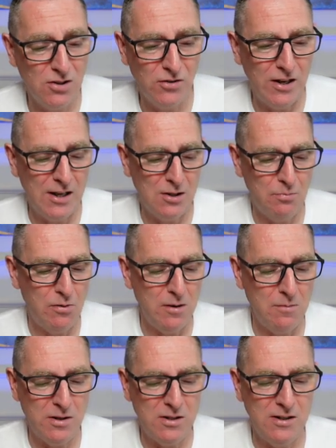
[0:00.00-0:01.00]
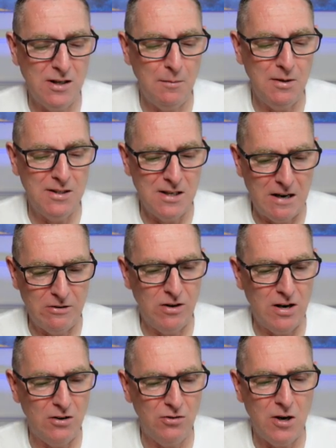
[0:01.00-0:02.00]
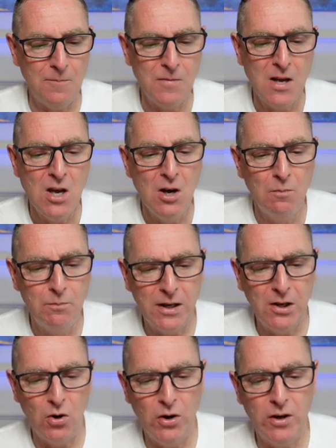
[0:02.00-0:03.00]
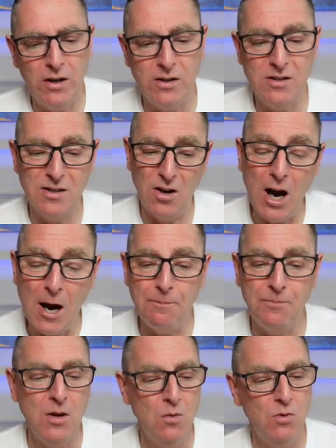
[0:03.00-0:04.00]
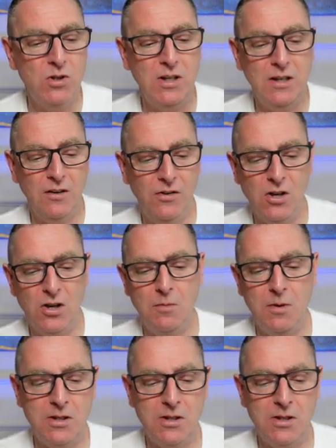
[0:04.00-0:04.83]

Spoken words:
so that is pretty much a Debbie Downer out there. Bitcoin is up. We're seeing Ethereum